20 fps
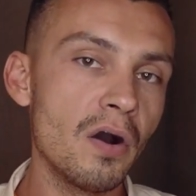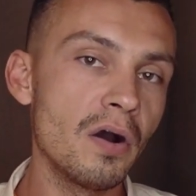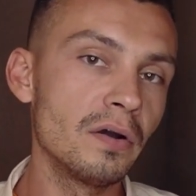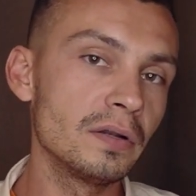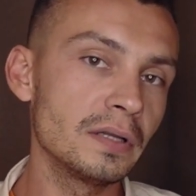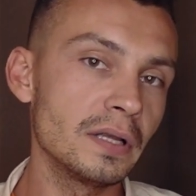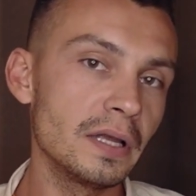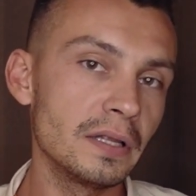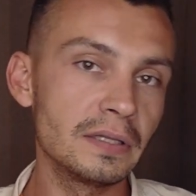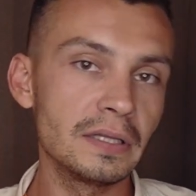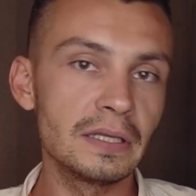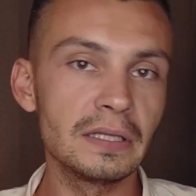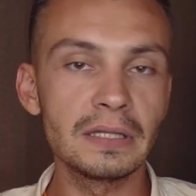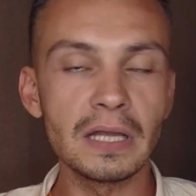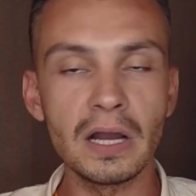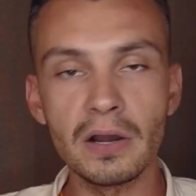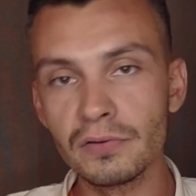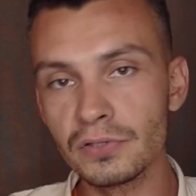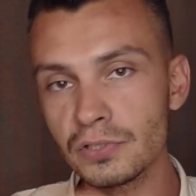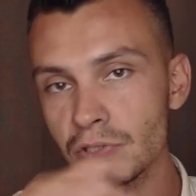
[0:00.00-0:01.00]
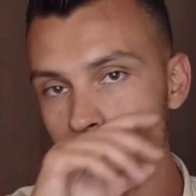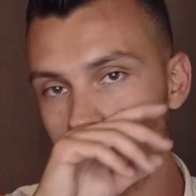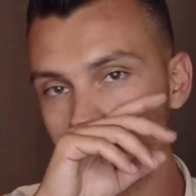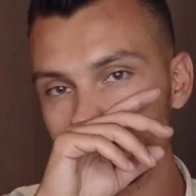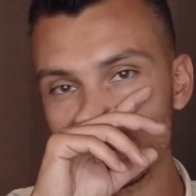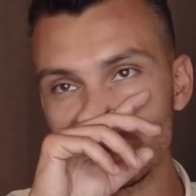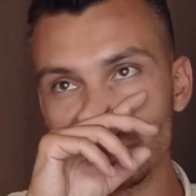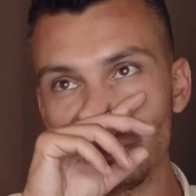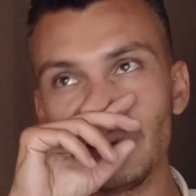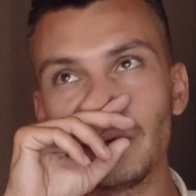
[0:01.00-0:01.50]
on the Dow
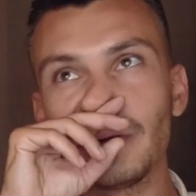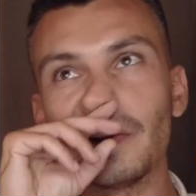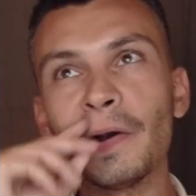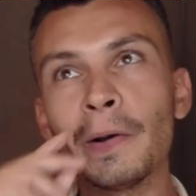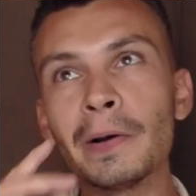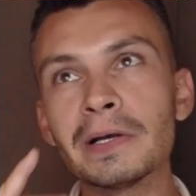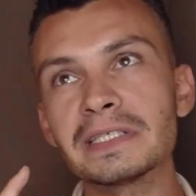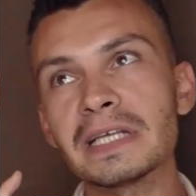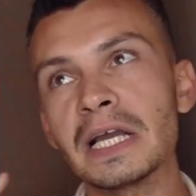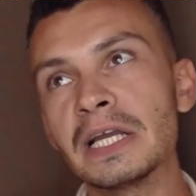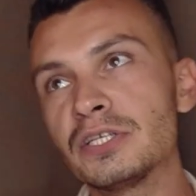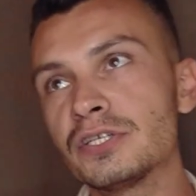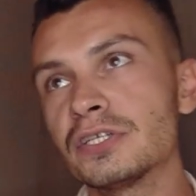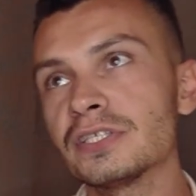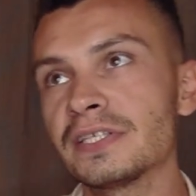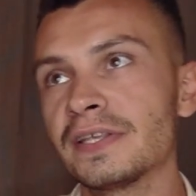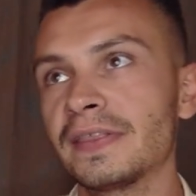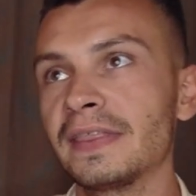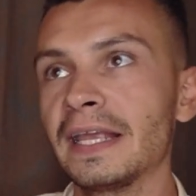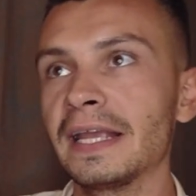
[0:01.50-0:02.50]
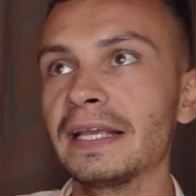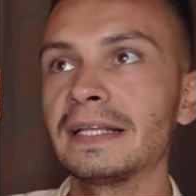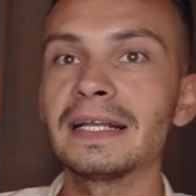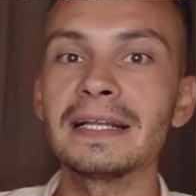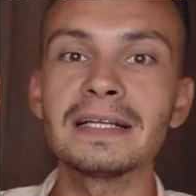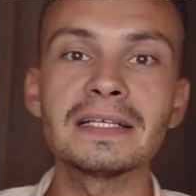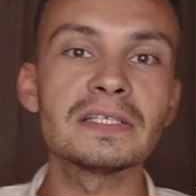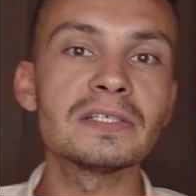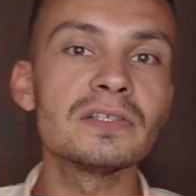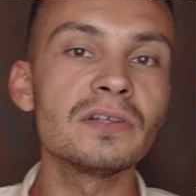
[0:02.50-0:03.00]
Jones because I just think
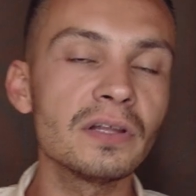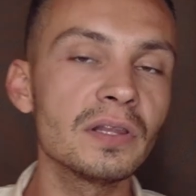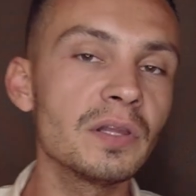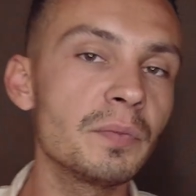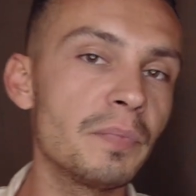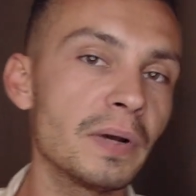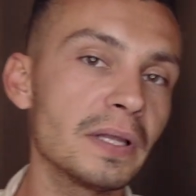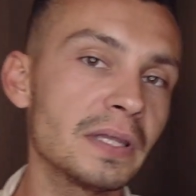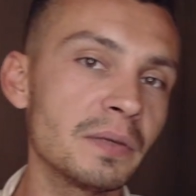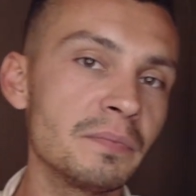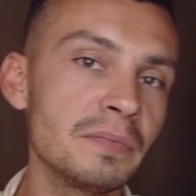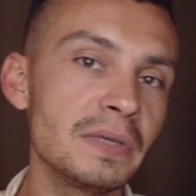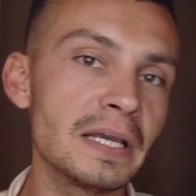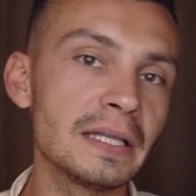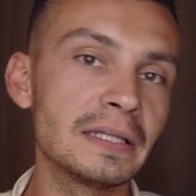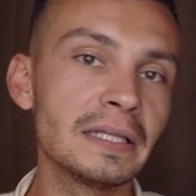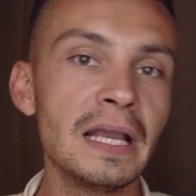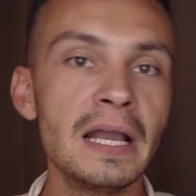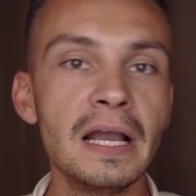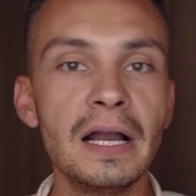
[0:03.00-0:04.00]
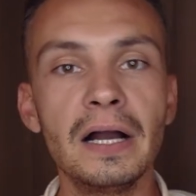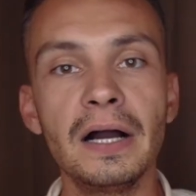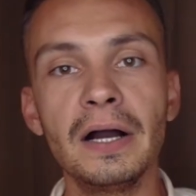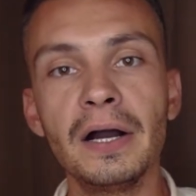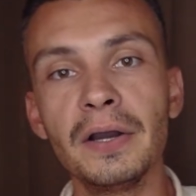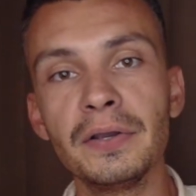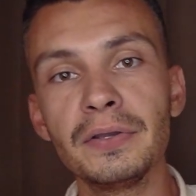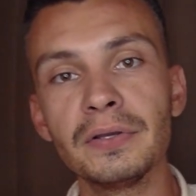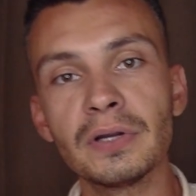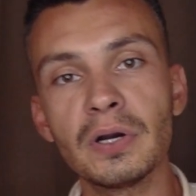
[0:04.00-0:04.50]
that it's not the bottom yet.
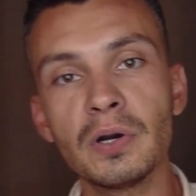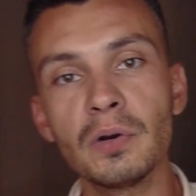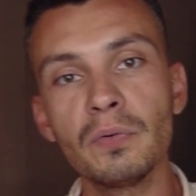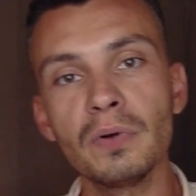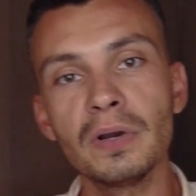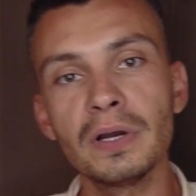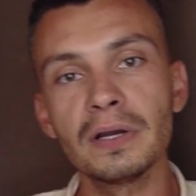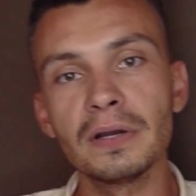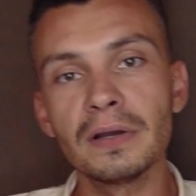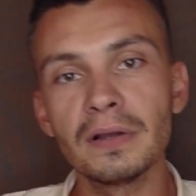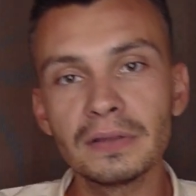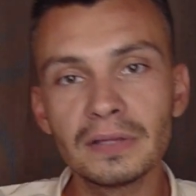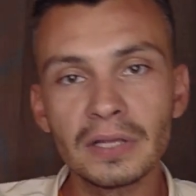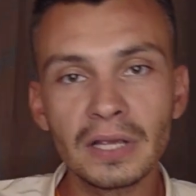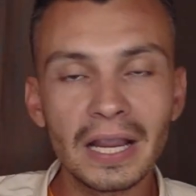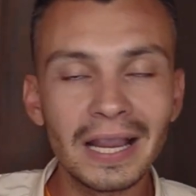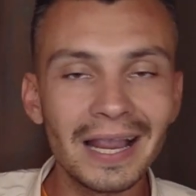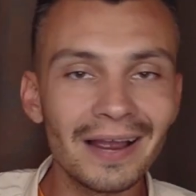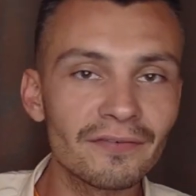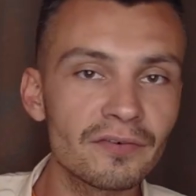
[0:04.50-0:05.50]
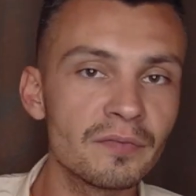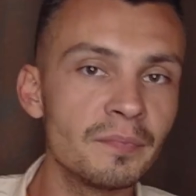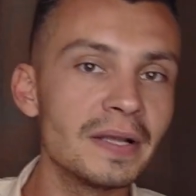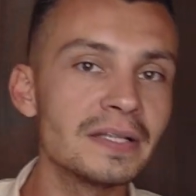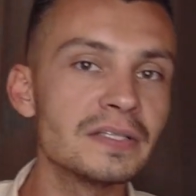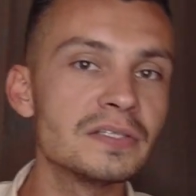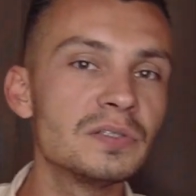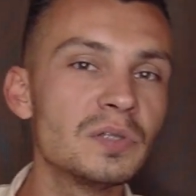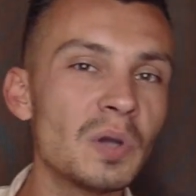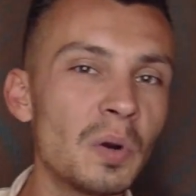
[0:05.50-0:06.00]
The
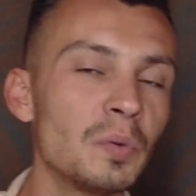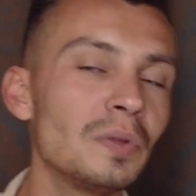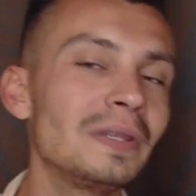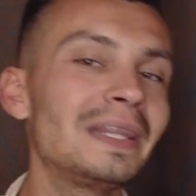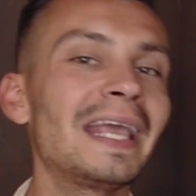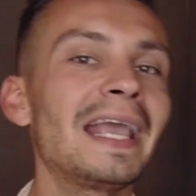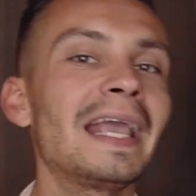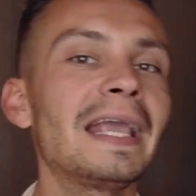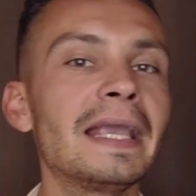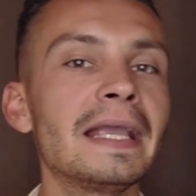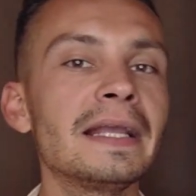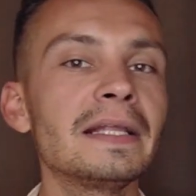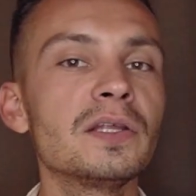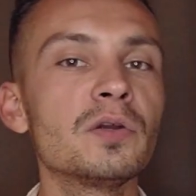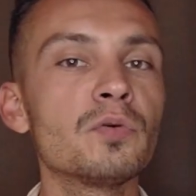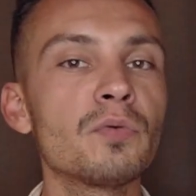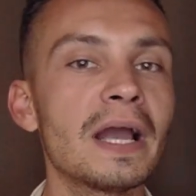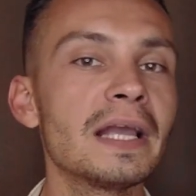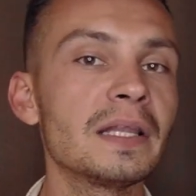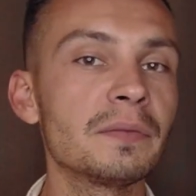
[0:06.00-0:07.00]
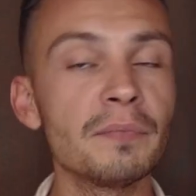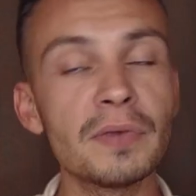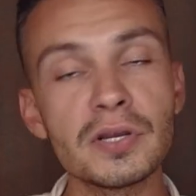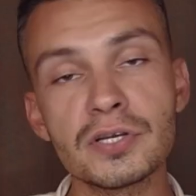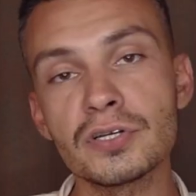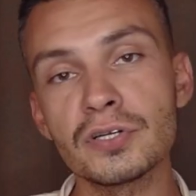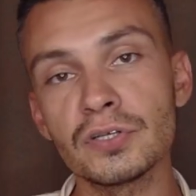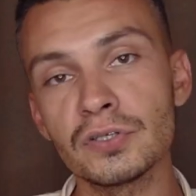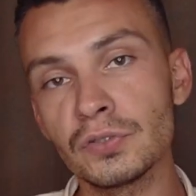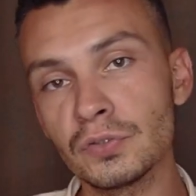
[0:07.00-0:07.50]
governments don't taking the right
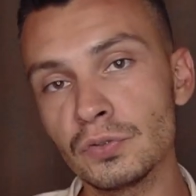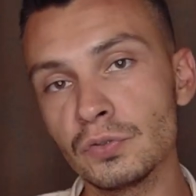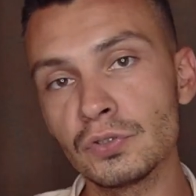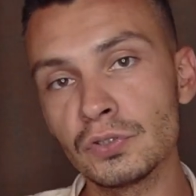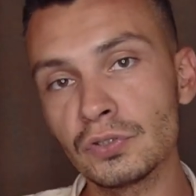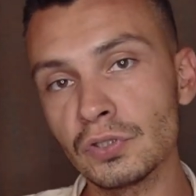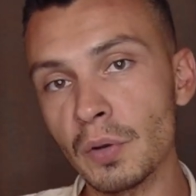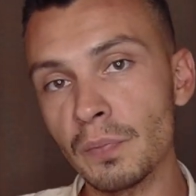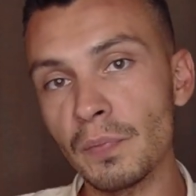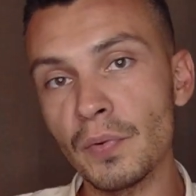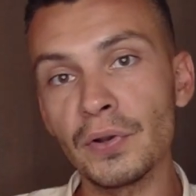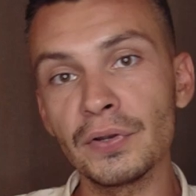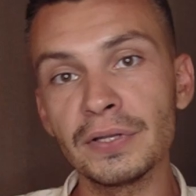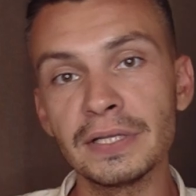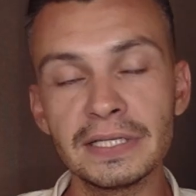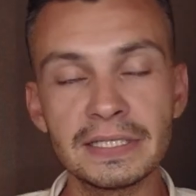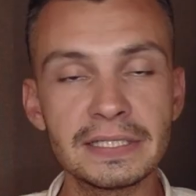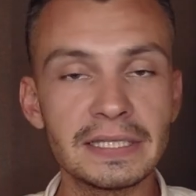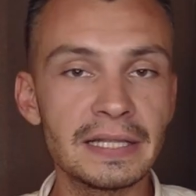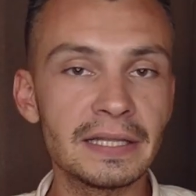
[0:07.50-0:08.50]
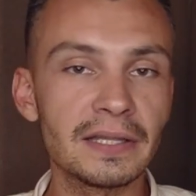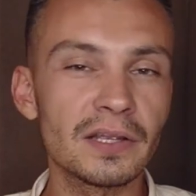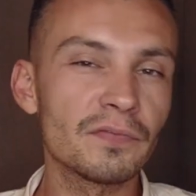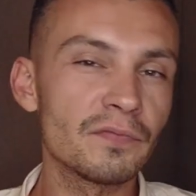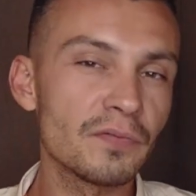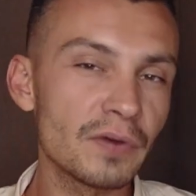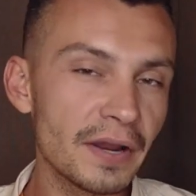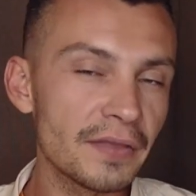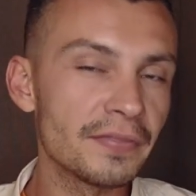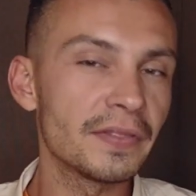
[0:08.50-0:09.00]
measures to stop all this, and
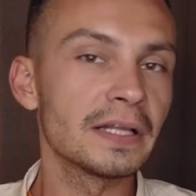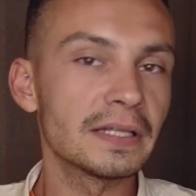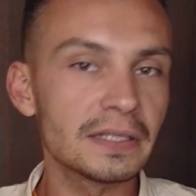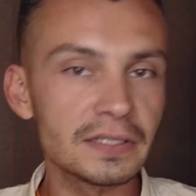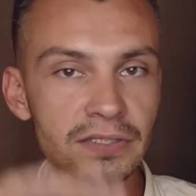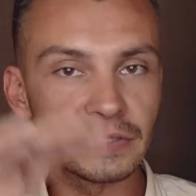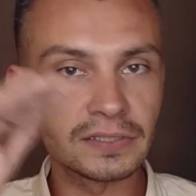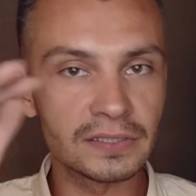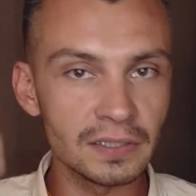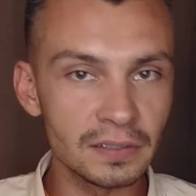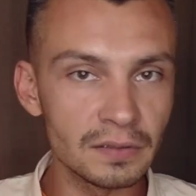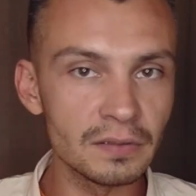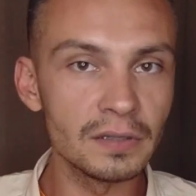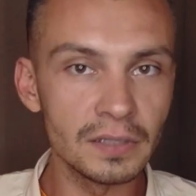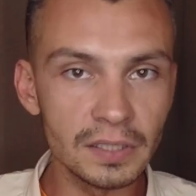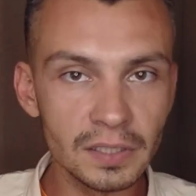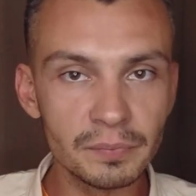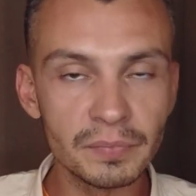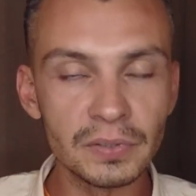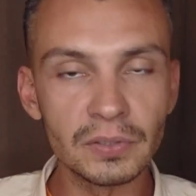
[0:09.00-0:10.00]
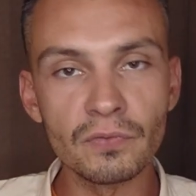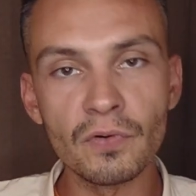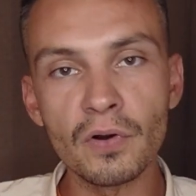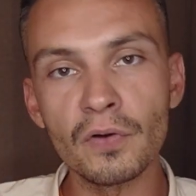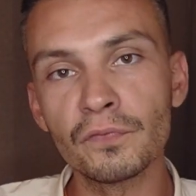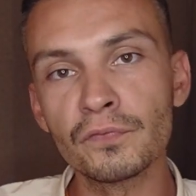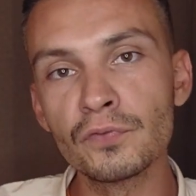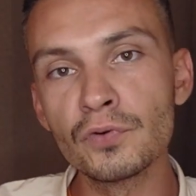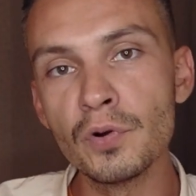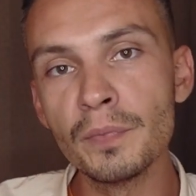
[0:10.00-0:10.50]
therefore I think there's still a little bit
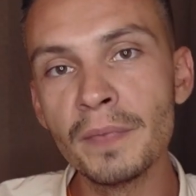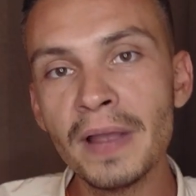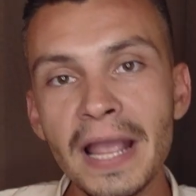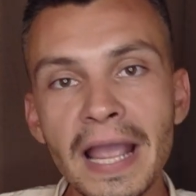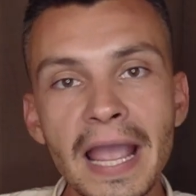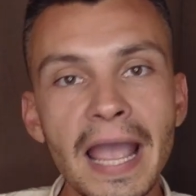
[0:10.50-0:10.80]
of room,